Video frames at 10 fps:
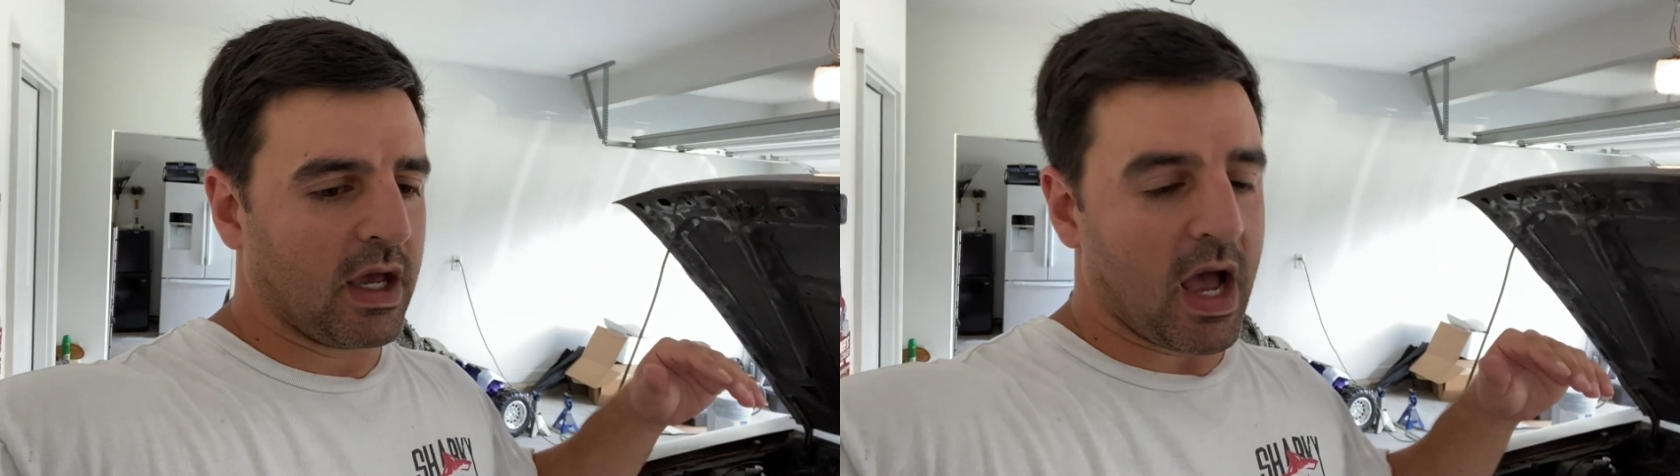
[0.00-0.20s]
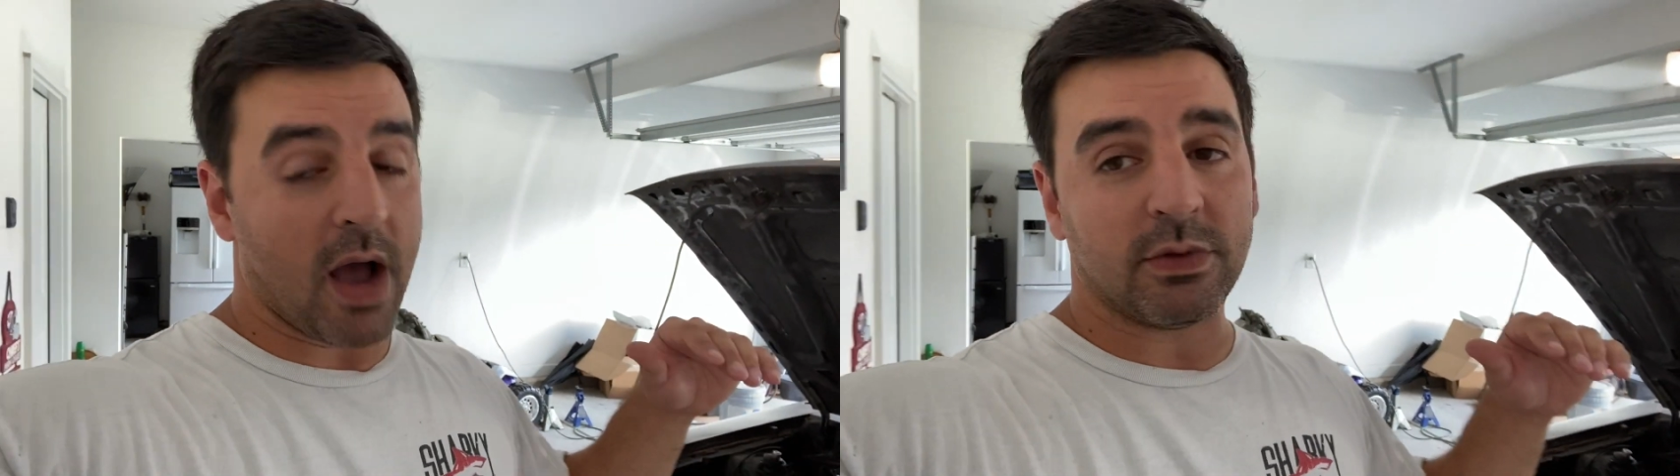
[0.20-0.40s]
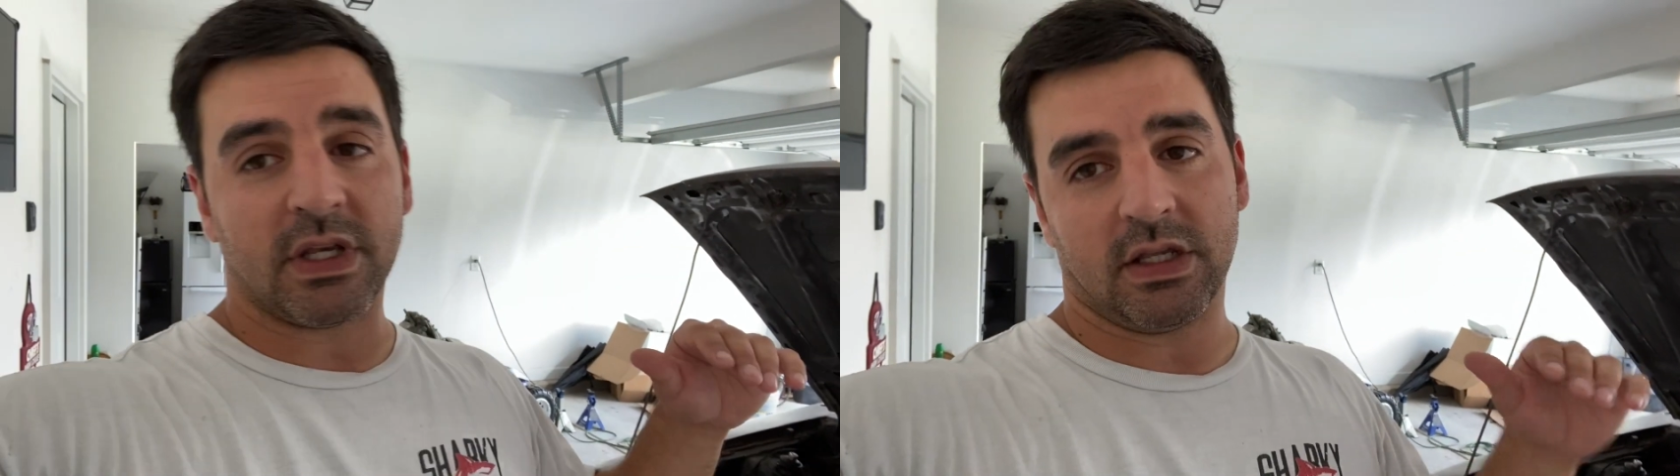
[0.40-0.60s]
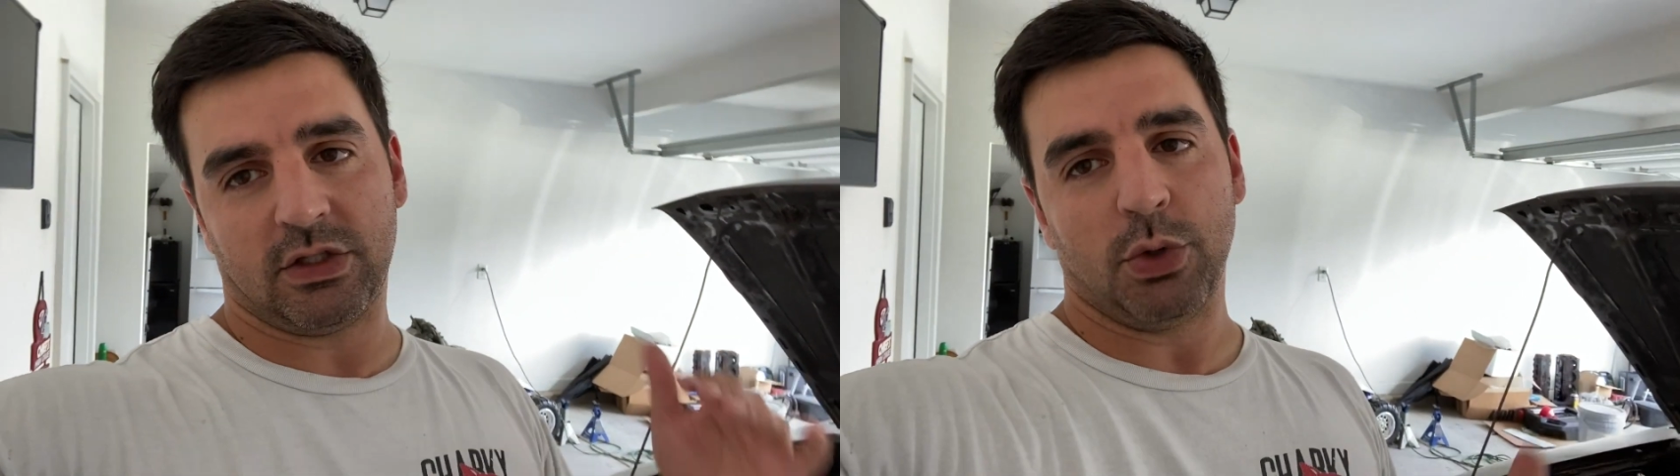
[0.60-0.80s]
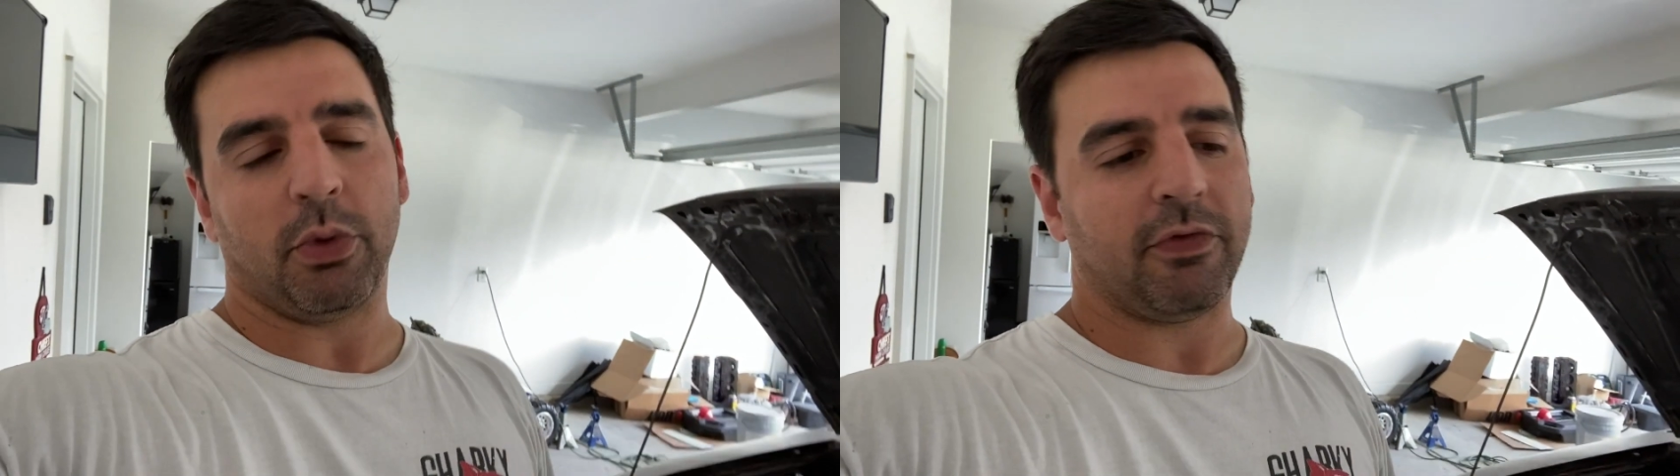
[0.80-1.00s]
I was getting
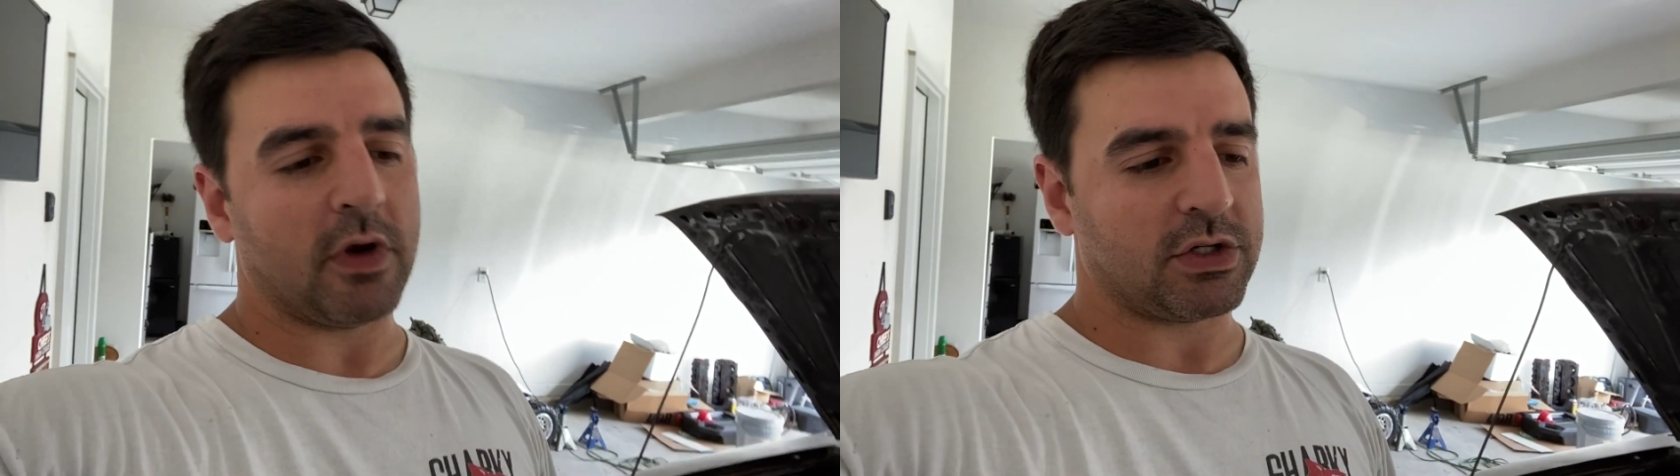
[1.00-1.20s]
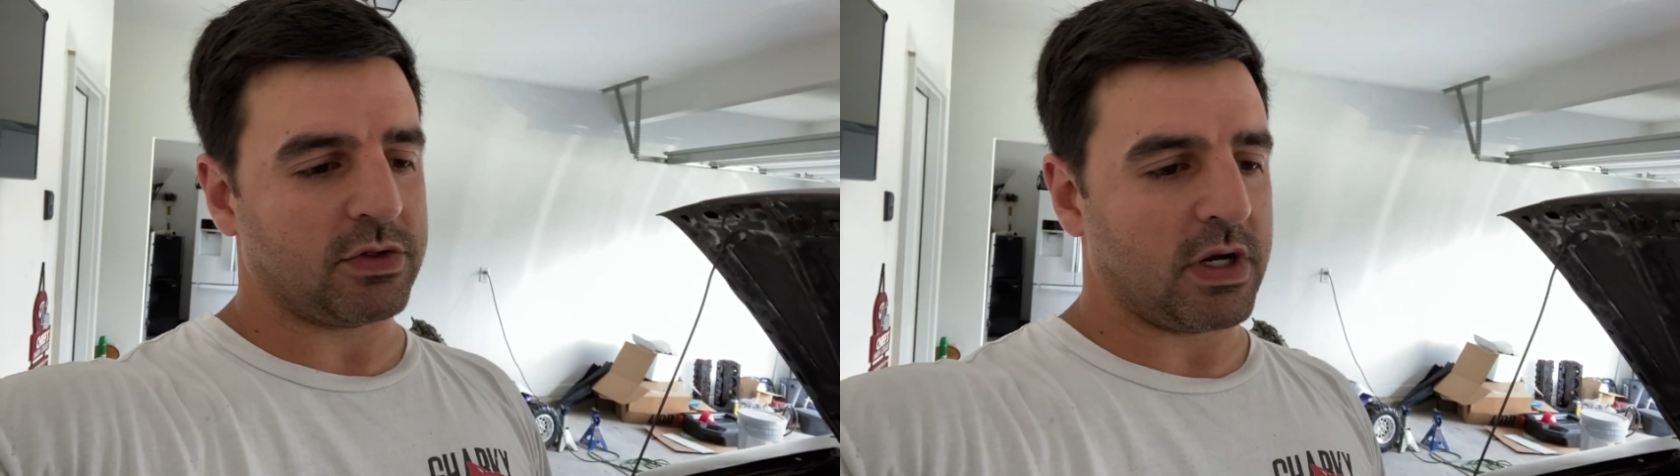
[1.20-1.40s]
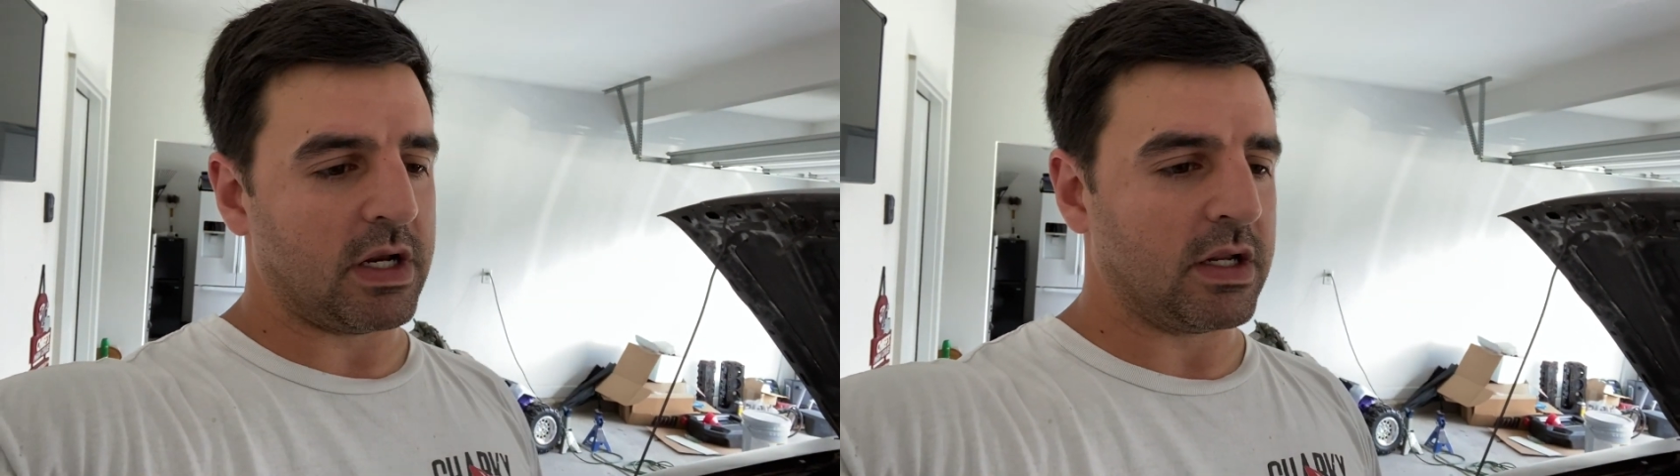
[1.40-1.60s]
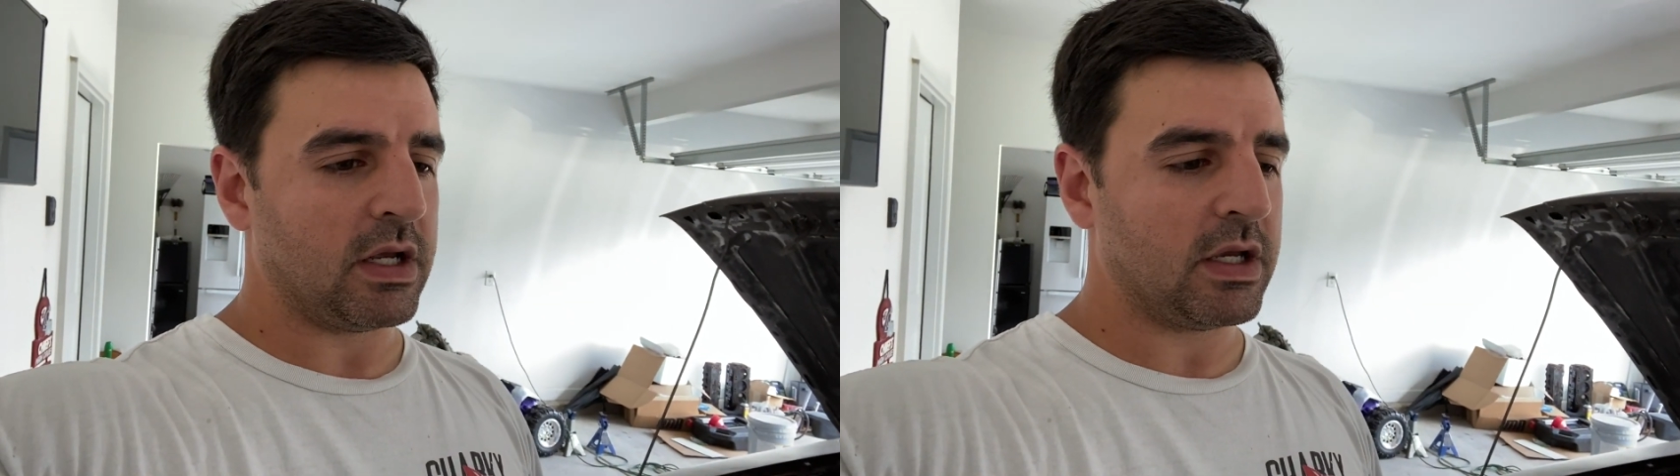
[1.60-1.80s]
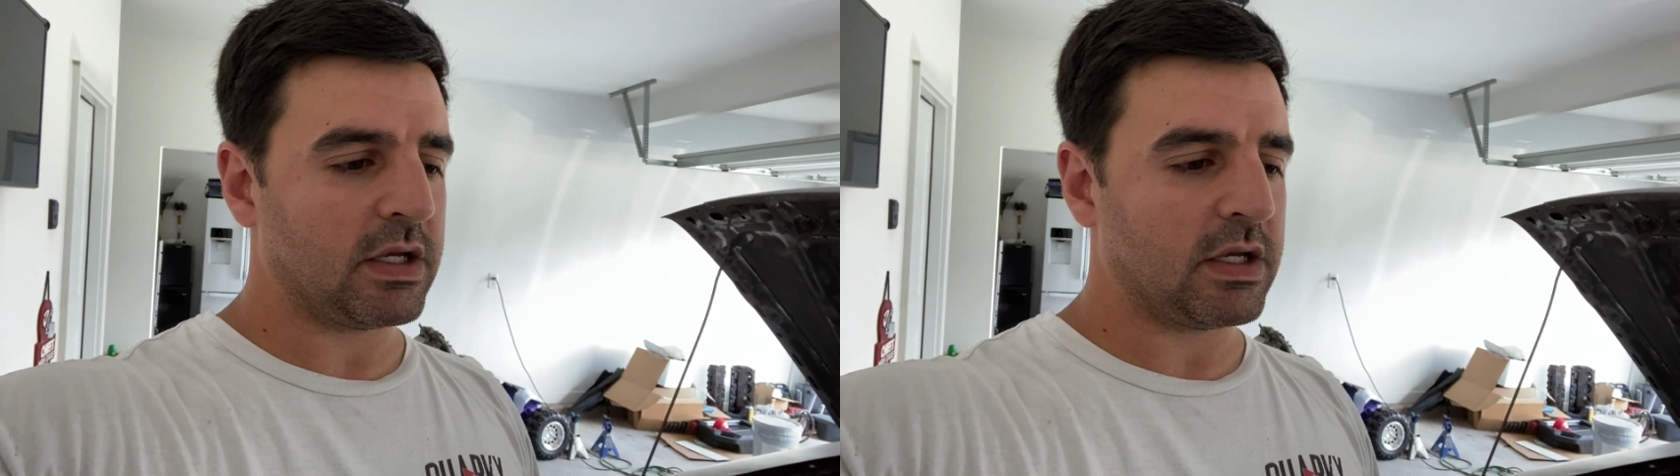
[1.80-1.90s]
super frustrated,